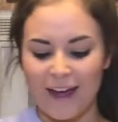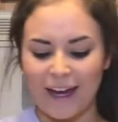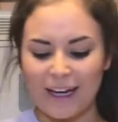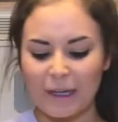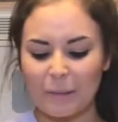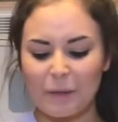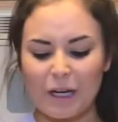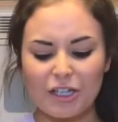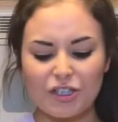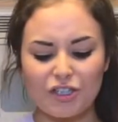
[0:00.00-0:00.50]
And
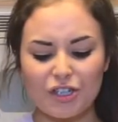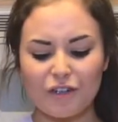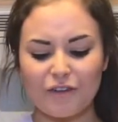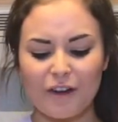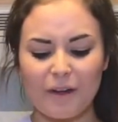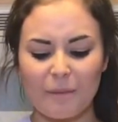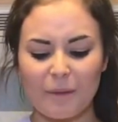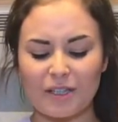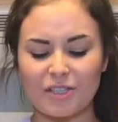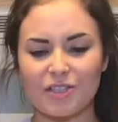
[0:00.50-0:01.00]
I'm not sure
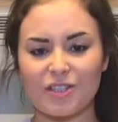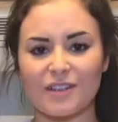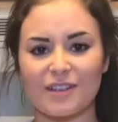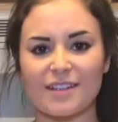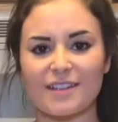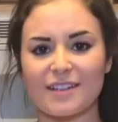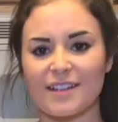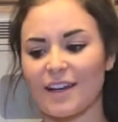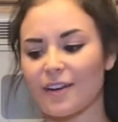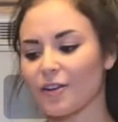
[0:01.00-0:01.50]
if I mentioned
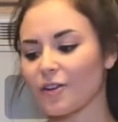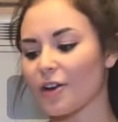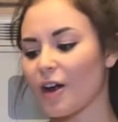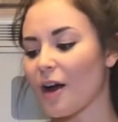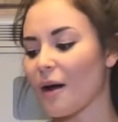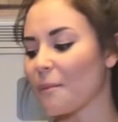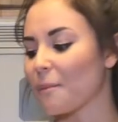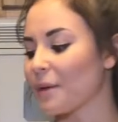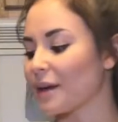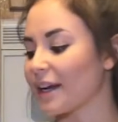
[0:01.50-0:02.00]
this yet or
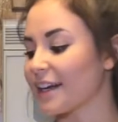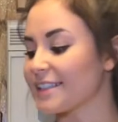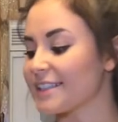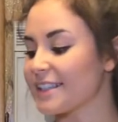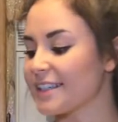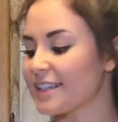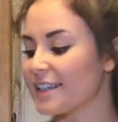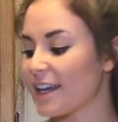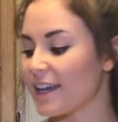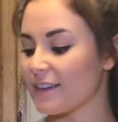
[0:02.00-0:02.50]
not, but I
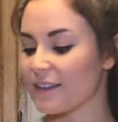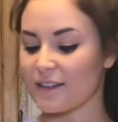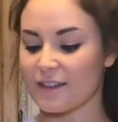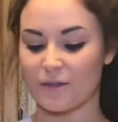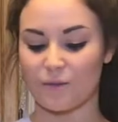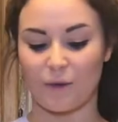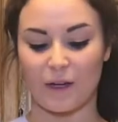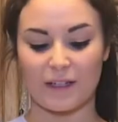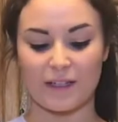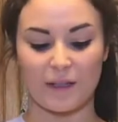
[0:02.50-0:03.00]
did get
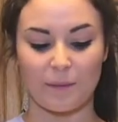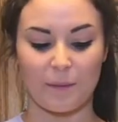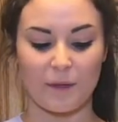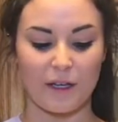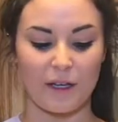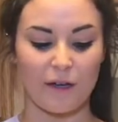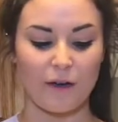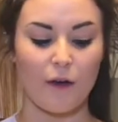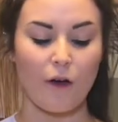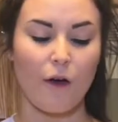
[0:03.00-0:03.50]
this
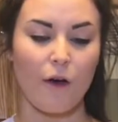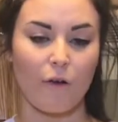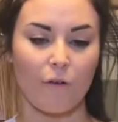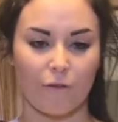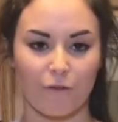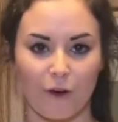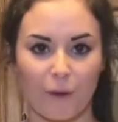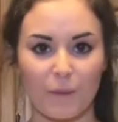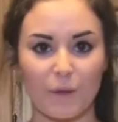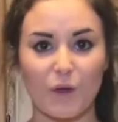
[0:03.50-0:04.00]
recipe
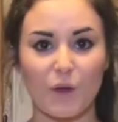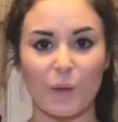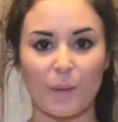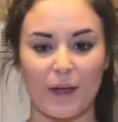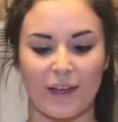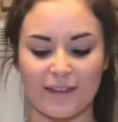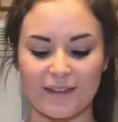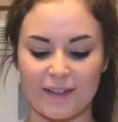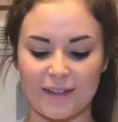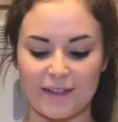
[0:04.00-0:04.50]
from the
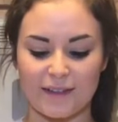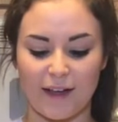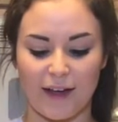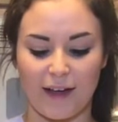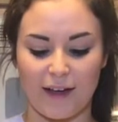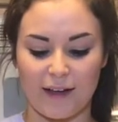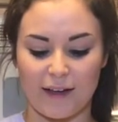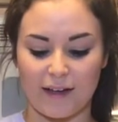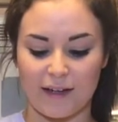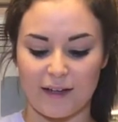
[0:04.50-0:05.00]
Humane
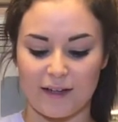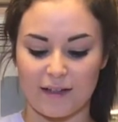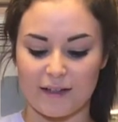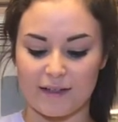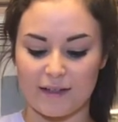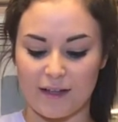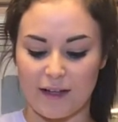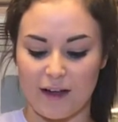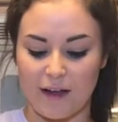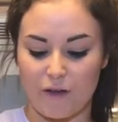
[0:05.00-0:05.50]

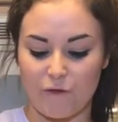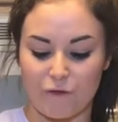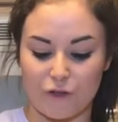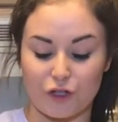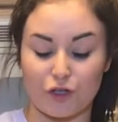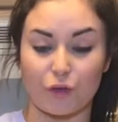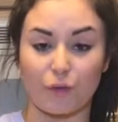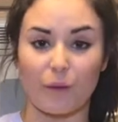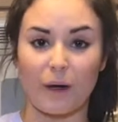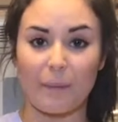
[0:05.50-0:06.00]
Society's
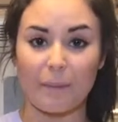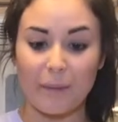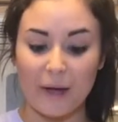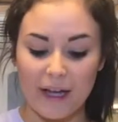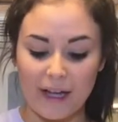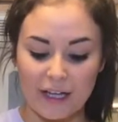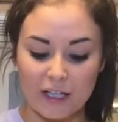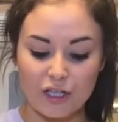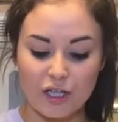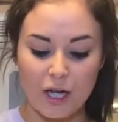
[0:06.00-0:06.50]
official
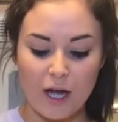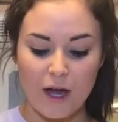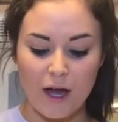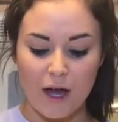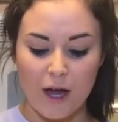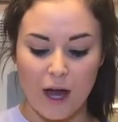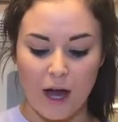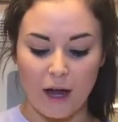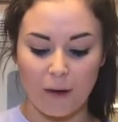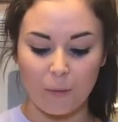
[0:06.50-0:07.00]
webpage.
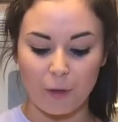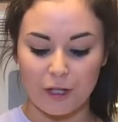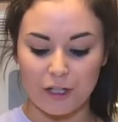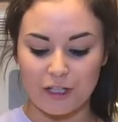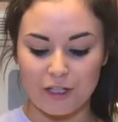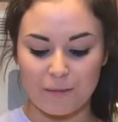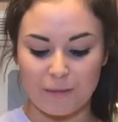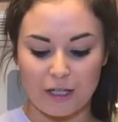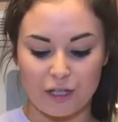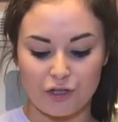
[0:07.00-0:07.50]
I wanted
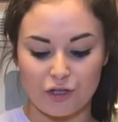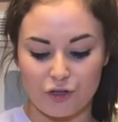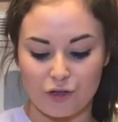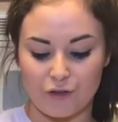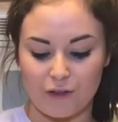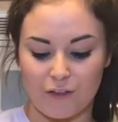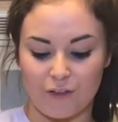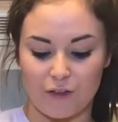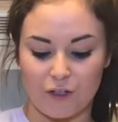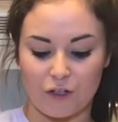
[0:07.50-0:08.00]
to make sure
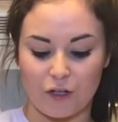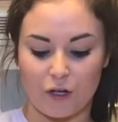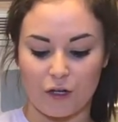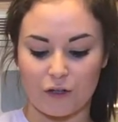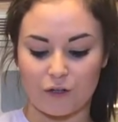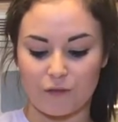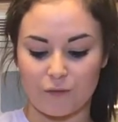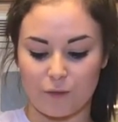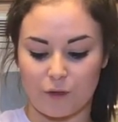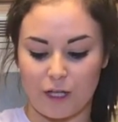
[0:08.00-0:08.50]
that the
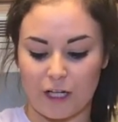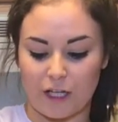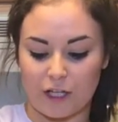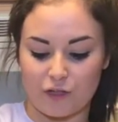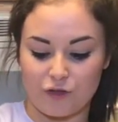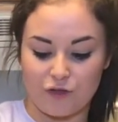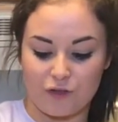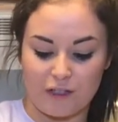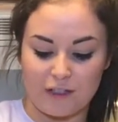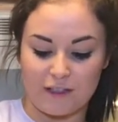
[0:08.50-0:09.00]
dogs were getting
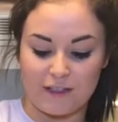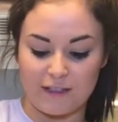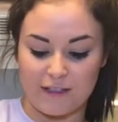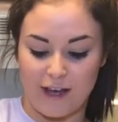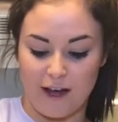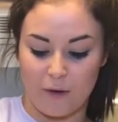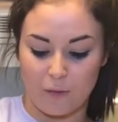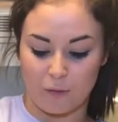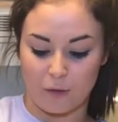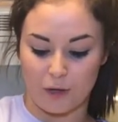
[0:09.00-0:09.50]
treats that